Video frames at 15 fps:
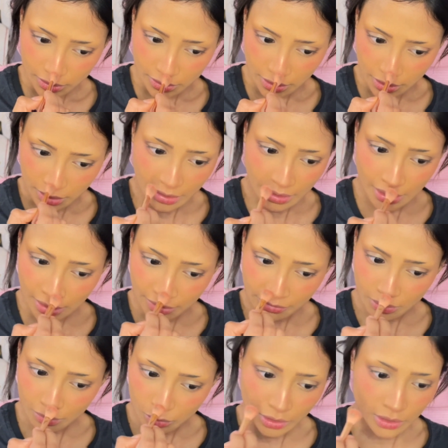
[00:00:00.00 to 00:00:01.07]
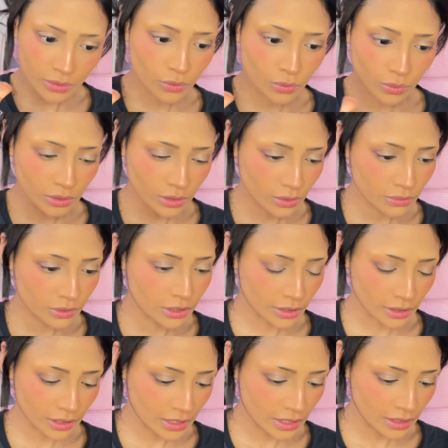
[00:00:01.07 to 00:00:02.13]
Sorry if you're more cool tone
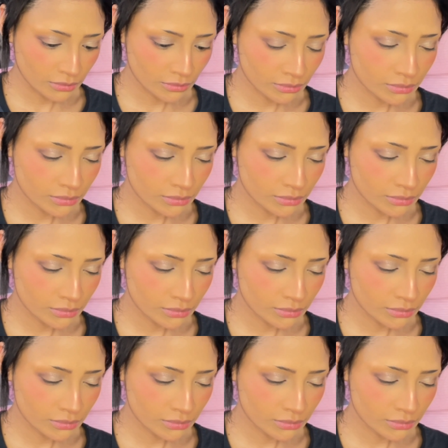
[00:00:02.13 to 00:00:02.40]
girly.